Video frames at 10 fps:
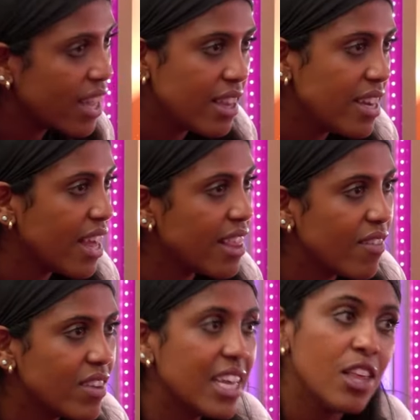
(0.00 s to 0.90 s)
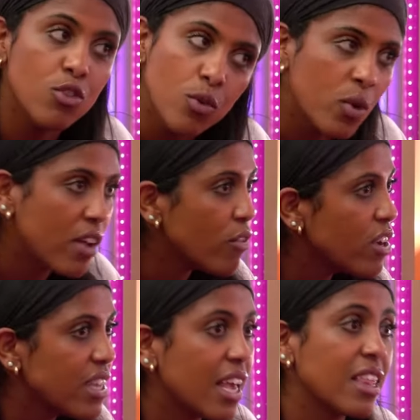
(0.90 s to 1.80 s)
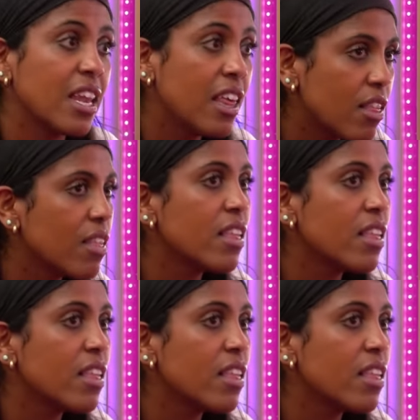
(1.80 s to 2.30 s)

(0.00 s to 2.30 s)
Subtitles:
to get to day 70. He's doing whatever it takes, and he's